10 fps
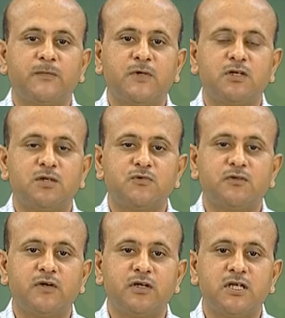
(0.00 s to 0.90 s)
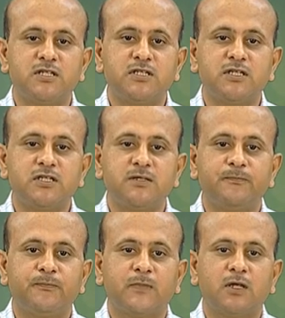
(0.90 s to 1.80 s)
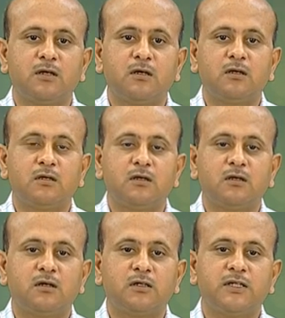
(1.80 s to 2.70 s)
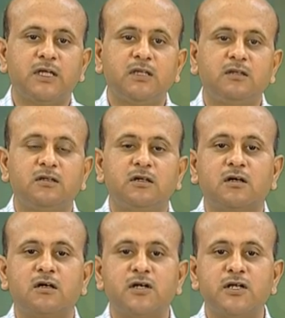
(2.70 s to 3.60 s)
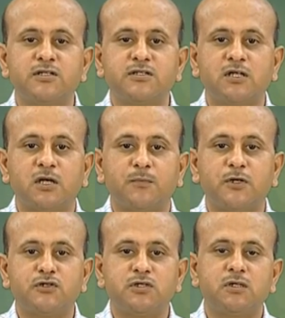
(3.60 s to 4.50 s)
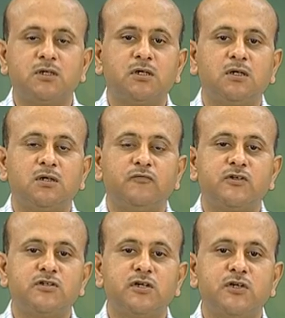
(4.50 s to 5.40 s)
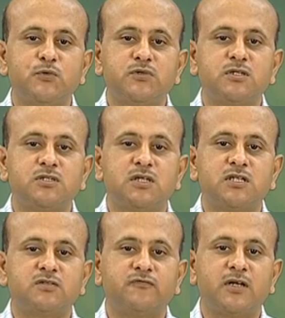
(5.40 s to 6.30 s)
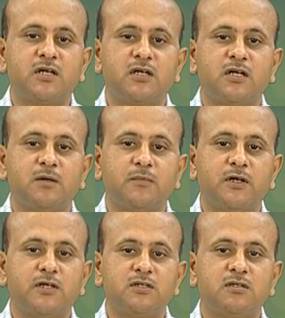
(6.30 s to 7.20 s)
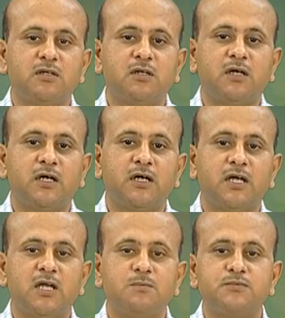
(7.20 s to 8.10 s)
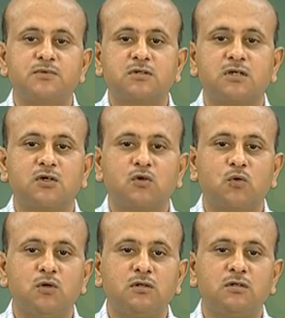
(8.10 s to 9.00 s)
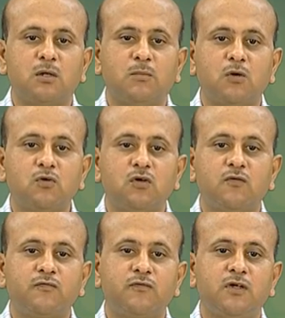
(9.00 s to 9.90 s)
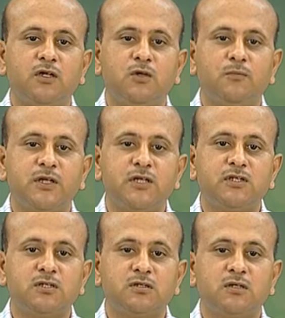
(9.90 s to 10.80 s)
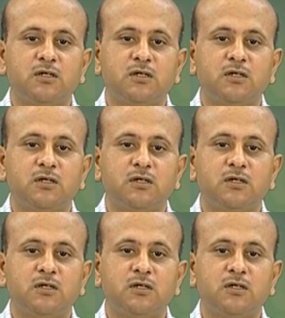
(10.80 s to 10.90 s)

in terms of intensity. Then there are condenser aperture which reduces the spherical aberration and helps control the amount of illumination